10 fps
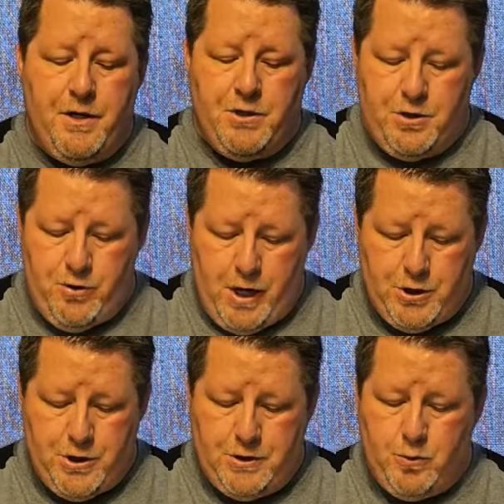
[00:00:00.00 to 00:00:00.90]

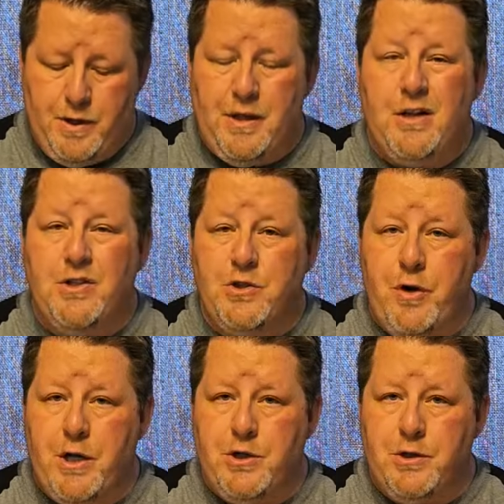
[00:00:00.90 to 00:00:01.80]
instructions with
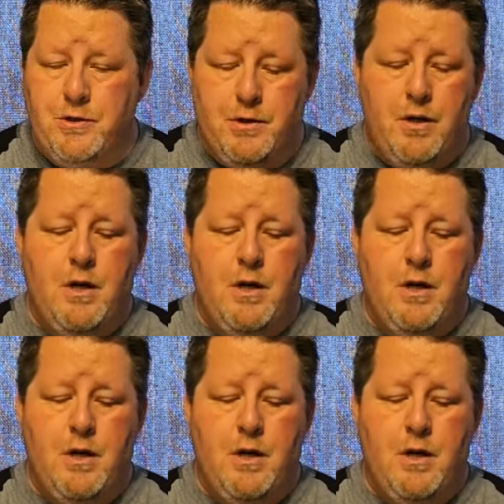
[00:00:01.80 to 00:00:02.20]
illustrations.